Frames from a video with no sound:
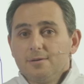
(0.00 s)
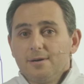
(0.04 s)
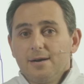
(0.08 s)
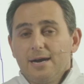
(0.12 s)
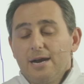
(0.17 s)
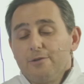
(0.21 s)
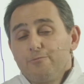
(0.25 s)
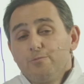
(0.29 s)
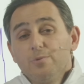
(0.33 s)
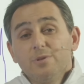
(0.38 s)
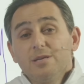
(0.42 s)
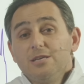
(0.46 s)

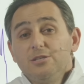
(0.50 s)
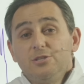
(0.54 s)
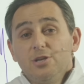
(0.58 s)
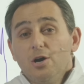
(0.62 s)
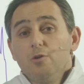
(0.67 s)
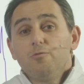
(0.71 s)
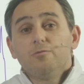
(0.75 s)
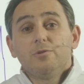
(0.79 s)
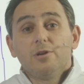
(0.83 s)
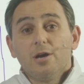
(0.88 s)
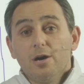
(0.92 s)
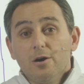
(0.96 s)
I really
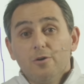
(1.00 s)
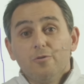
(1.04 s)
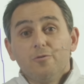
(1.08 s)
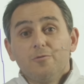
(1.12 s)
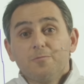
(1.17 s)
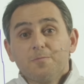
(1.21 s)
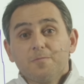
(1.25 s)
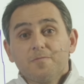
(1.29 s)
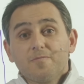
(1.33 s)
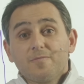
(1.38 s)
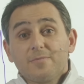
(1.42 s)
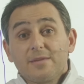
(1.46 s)
don't know.
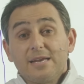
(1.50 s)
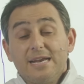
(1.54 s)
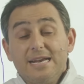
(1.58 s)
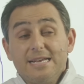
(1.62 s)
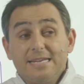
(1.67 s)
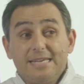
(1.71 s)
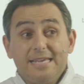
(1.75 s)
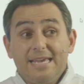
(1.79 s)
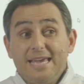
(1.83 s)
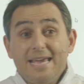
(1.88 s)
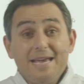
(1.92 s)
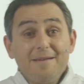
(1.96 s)

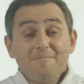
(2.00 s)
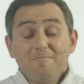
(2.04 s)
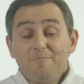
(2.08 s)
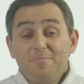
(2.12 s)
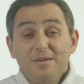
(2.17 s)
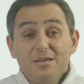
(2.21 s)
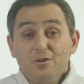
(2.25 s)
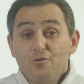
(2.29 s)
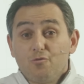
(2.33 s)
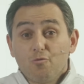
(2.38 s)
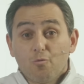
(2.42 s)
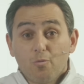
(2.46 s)
It can't
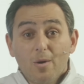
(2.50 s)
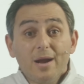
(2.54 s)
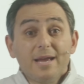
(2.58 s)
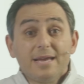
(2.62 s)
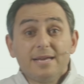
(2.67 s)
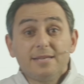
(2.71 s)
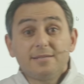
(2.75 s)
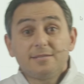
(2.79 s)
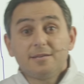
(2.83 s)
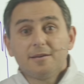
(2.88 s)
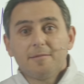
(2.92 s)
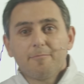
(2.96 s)
be
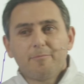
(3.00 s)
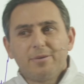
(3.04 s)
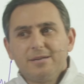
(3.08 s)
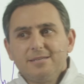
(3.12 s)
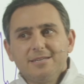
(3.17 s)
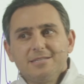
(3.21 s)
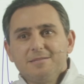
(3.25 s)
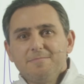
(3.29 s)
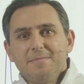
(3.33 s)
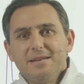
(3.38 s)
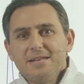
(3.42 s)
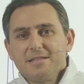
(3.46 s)
great, but it
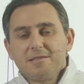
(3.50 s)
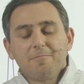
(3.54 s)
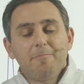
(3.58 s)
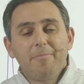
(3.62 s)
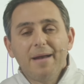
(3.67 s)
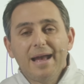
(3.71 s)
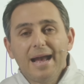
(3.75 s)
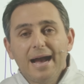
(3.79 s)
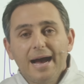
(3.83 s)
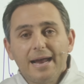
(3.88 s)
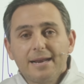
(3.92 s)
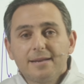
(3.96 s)
doesn't mean it's
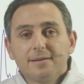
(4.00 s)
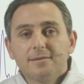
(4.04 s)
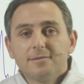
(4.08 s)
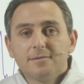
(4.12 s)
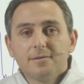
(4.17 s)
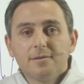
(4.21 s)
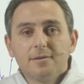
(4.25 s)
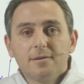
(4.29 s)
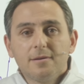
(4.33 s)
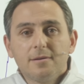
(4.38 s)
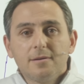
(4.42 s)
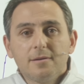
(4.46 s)
bad.
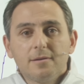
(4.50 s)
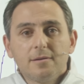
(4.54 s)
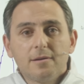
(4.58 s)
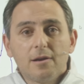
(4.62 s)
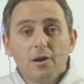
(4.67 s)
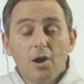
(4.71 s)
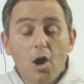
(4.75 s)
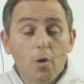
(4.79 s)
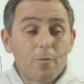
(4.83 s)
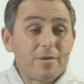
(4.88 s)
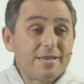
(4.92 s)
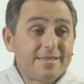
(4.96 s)

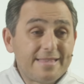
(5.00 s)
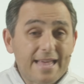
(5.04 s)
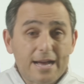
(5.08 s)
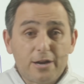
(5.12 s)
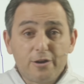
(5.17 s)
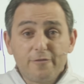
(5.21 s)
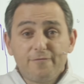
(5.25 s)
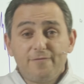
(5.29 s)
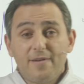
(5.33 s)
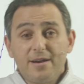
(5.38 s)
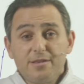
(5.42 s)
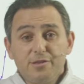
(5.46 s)
Are we
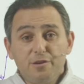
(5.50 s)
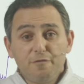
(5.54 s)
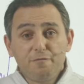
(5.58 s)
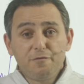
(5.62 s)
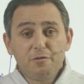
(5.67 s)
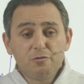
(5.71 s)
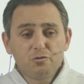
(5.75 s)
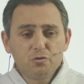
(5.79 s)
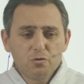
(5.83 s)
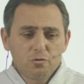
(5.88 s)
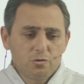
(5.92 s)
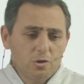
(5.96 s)
sacrificing
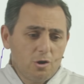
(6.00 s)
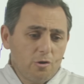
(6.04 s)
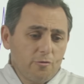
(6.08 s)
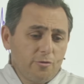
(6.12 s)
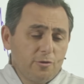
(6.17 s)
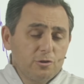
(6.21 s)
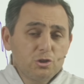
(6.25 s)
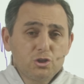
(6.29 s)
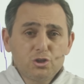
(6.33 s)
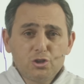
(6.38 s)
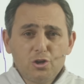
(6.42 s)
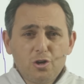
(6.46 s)
future growth?
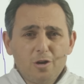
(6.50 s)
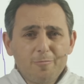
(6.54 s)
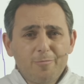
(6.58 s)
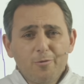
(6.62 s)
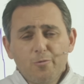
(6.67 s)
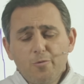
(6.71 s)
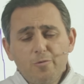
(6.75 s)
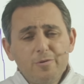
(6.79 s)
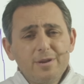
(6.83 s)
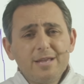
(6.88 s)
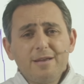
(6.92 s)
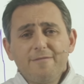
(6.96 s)
Sure, but
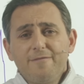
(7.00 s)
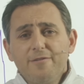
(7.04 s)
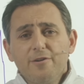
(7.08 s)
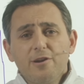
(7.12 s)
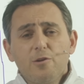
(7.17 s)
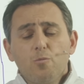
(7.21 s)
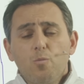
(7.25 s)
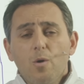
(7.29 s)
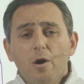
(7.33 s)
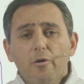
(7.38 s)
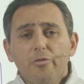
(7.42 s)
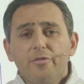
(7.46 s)
we're already a
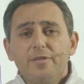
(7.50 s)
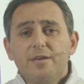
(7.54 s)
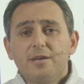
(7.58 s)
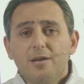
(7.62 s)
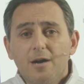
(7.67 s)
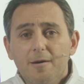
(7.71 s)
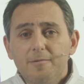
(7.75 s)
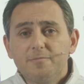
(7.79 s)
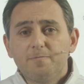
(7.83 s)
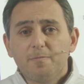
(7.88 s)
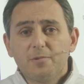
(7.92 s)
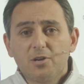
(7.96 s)
very wealthy
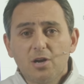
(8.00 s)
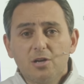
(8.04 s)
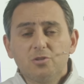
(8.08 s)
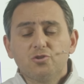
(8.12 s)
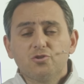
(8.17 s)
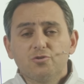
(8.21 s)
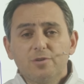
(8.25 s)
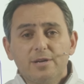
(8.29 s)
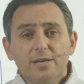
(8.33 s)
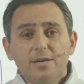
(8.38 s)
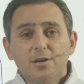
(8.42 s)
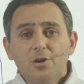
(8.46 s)
com-
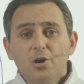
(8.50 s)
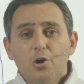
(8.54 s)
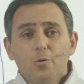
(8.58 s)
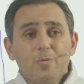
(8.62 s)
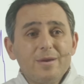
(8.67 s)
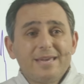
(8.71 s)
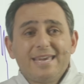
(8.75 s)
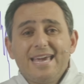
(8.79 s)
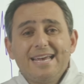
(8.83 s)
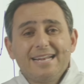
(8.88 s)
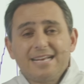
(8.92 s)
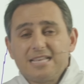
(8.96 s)
country.
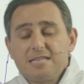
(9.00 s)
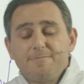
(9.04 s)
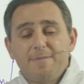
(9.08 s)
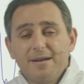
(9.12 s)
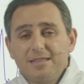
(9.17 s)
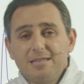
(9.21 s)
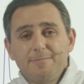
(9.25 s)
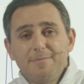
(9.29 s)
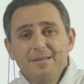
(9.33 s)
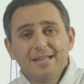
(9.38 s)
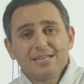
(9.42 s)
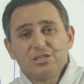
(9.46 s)
We can't
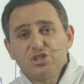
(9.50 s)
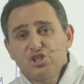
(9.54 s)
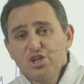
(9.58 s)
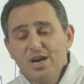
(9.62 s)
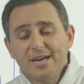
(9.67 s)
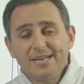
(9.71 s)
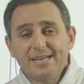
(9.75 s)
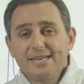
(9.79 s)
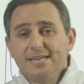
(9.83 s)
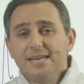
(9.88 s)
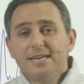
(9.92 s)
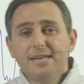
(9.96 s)
expect to be like
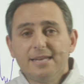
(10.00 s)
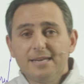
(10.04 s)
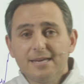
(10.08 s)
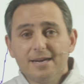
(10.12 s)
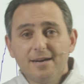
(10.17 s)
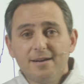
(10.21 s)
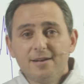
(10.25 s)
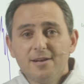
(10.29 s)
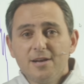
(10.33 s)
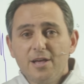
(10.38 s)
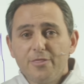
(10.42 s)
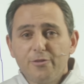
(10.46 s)
China and
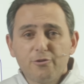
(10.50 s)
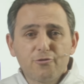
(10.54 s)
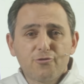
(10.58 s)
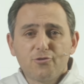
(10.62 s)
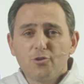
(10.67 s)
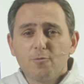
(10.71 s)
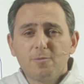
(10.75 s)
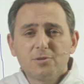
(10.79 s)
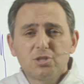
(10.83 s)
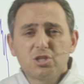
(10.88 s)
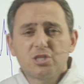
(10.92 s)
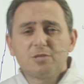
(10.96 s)
India. They're
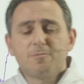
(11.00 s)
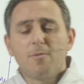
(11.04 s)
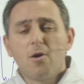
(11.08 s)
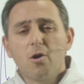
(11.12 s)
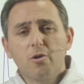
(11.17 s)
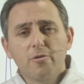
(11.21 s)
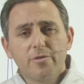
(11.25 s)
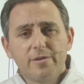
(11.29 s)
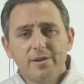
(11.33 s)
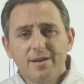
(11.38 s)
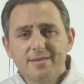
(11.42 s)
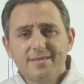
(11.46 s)
so much
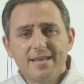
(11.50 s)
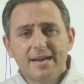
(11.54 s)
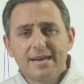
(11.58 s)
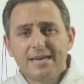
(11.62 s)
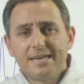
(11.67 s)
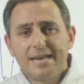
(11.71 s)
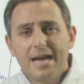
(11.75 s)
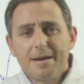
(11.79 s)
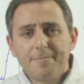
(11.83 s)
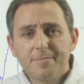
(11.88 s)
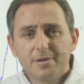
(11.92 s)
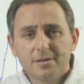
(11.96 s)
smaller than us
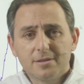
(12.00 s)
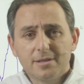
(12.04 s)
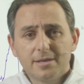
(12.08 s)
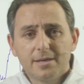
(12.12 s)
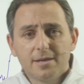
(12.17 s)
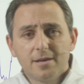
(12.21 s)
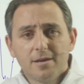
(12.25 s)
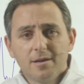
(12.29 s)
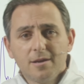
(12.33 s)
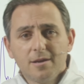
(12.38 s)
economically.